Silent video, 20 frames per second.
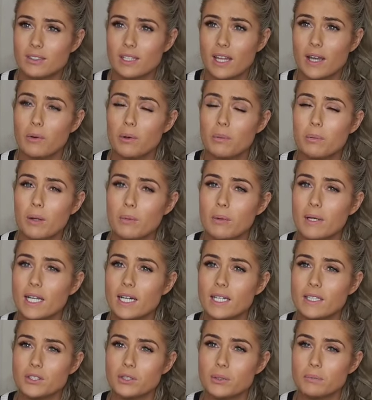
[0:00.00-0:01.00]
they will probably
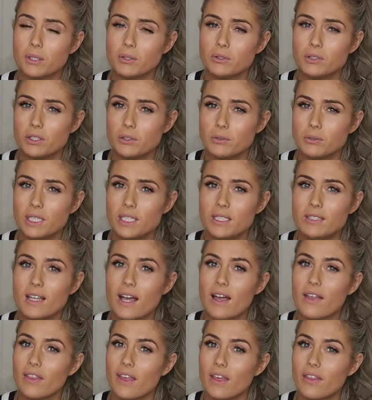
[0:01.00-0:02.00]
last you about 2 weeks,
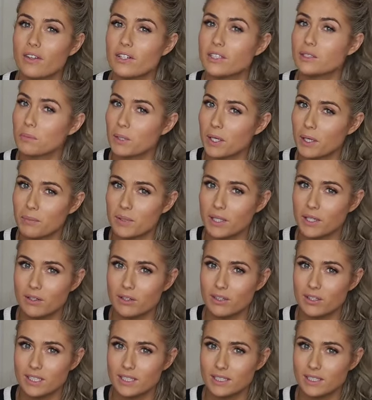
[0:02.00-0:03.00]
and then there's permanent
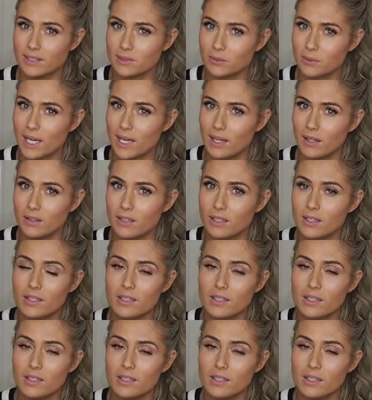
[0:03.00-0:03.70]
colours as well.